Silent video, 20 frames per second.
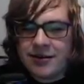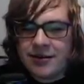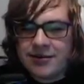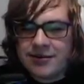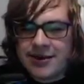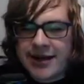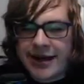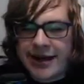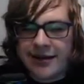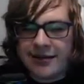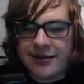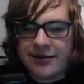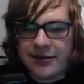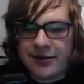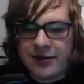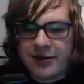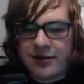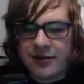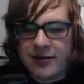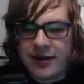That
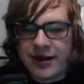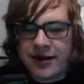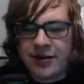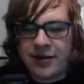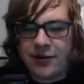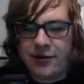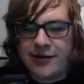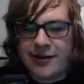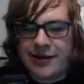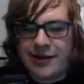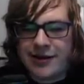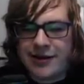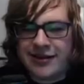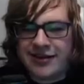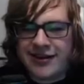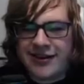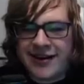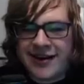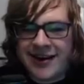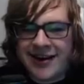curly little
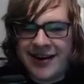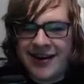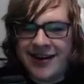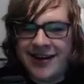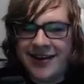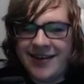snake.